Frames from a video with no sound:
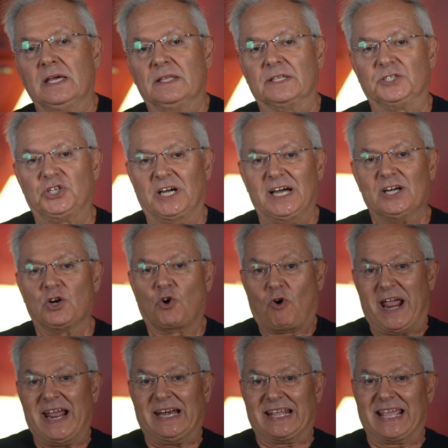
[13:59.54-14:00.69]
The John
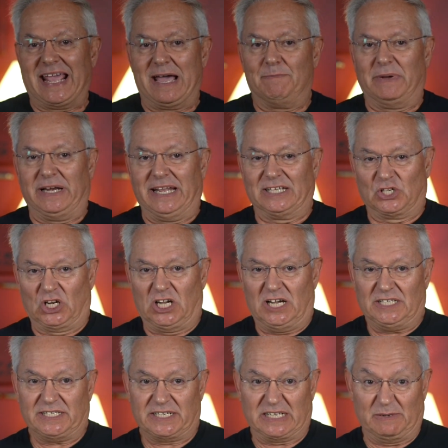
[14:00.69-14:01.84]
Grant gambit has
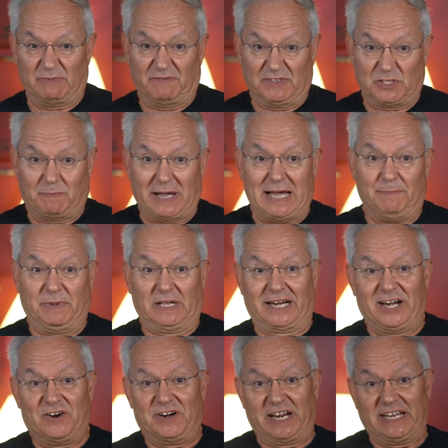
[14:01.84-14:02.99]
lost some of its
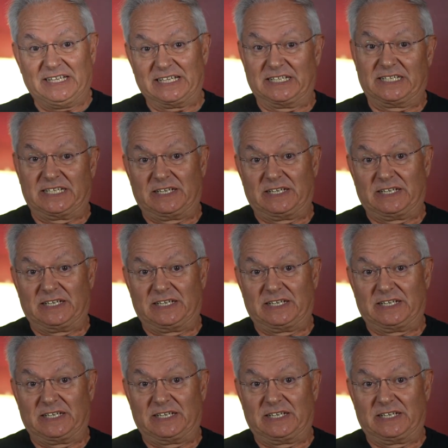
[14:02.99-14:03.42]
popularity since